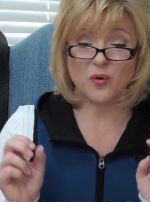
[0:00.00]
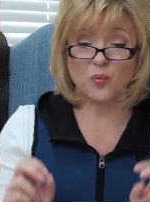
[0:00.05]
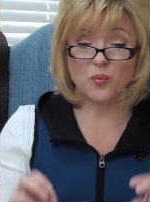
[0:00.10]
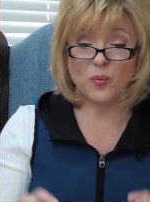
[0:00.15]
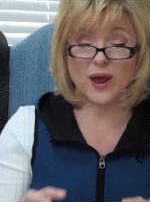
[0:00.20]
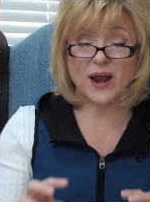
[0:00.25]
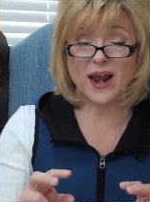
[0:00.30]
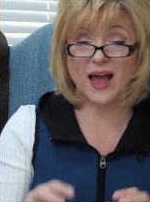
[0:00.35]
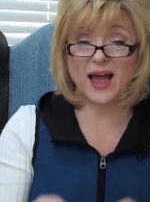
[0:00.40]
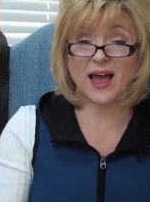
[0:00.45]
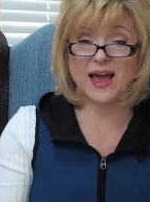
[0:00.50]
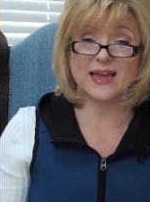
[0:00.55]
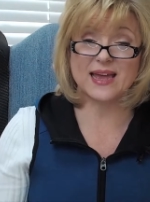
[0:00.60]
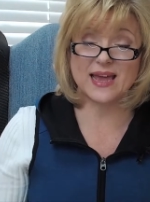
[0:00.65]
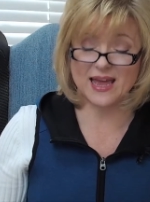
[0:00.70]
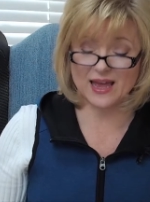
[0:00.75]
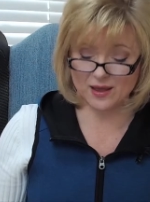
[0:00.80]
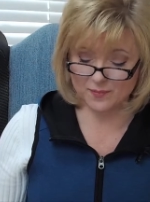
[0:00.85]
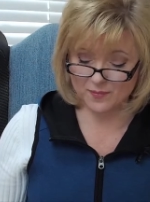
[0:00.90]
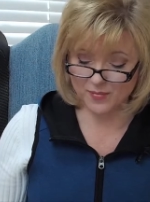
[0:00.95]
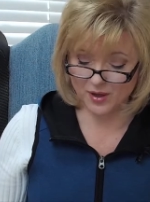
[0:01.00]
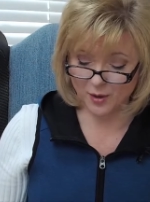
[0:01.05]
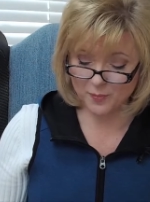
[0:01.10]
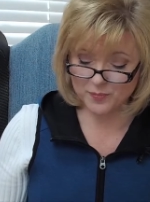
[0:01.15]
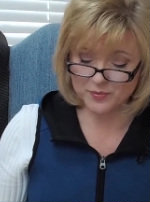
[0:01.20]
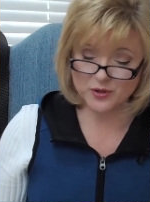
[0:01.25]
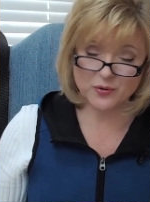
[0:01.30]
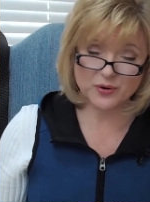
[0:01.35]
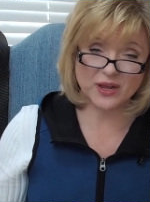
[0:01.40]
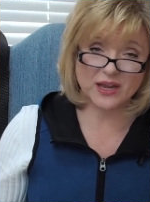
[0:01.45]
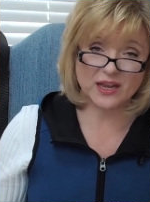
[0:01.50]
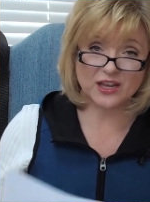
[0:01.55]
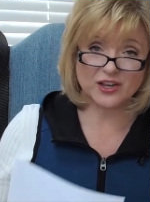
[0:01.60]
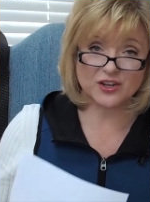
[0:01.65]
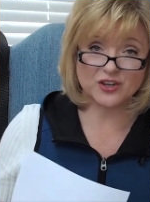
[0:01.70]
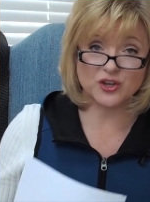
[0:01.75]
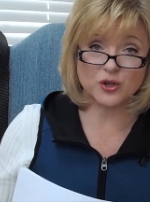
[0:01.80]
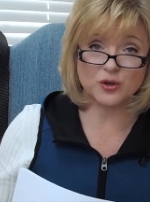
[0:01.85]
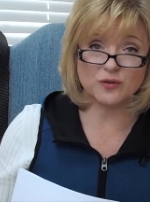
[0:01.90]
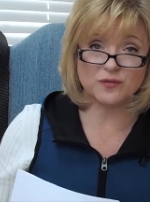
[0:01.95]
when I am uploading
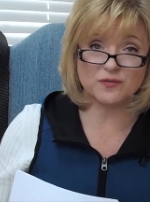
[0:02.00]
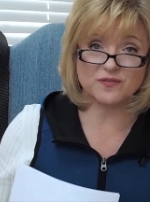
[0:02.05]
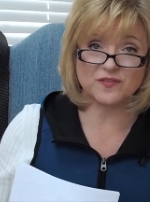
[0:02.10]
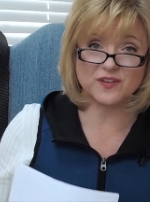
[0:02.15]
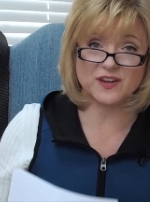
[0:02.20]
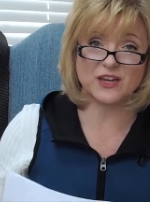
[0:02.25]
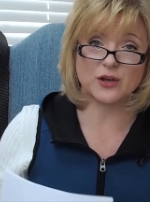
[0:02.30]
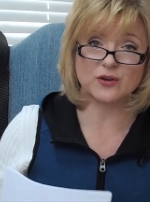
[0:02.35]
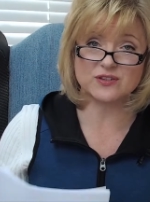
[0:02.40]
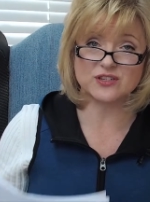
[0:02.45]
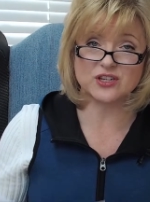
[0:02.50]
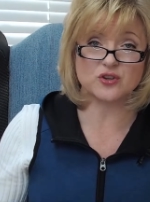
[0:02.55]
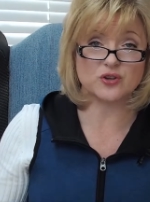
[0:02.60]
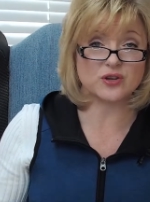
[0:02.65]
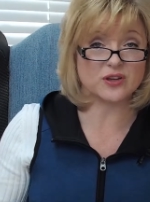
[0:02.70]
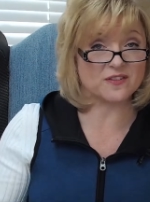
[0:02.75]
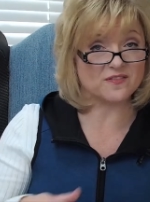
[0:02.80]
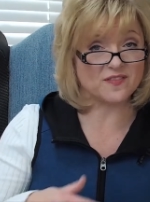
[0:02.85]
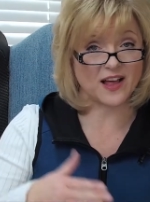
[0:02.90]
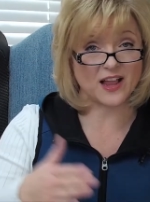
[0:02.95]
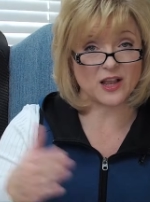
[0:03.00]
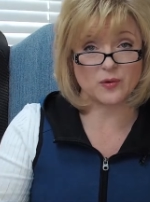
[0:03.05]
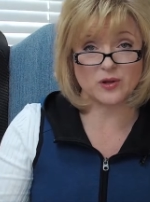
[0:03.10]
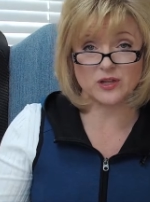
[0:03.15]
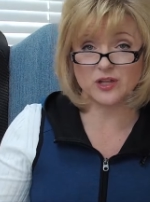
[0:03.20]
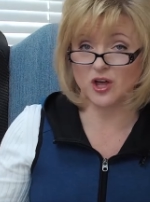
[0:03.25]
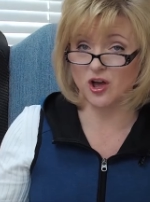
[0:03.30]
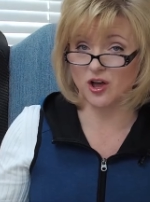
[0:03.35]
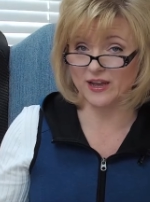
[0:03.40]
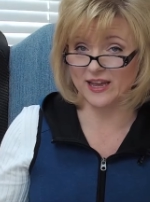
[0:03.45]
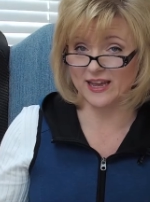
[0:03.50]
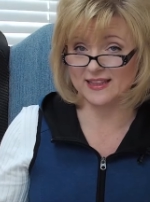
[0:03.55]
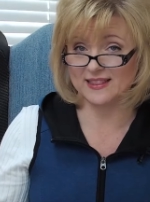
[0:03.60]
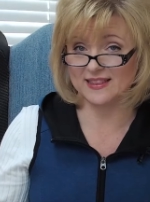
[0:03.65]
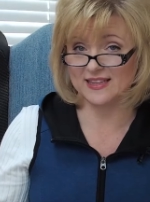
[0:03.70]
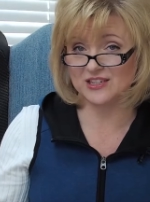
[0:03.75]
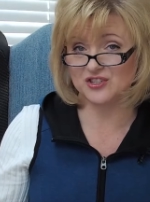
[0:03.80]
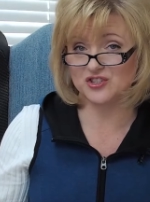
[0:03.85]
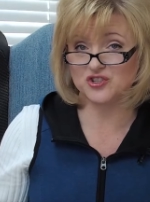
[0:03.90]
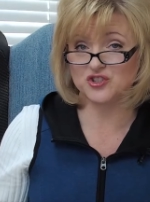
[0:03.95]
new videos and you can follow along in
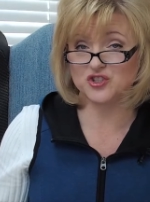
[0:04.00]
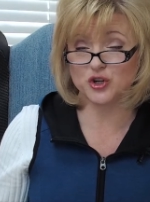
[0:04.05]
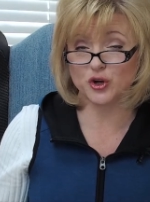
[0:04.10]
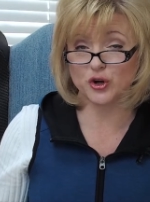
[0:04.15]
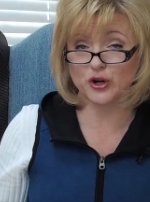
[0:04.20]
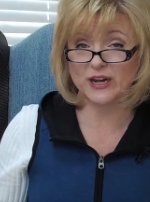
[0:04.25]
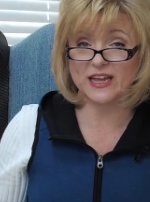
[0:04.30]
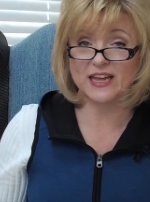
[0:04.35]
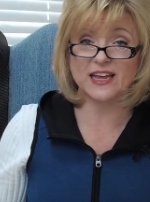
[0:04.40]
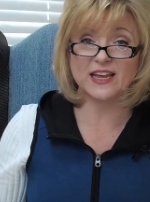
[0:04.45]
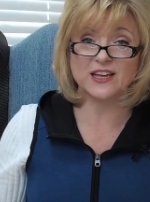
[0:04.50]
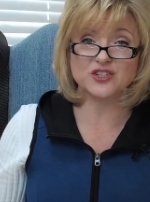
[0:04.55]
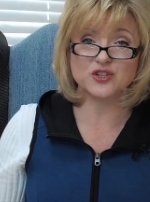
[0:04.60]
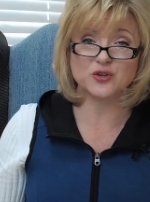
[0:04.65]
this journey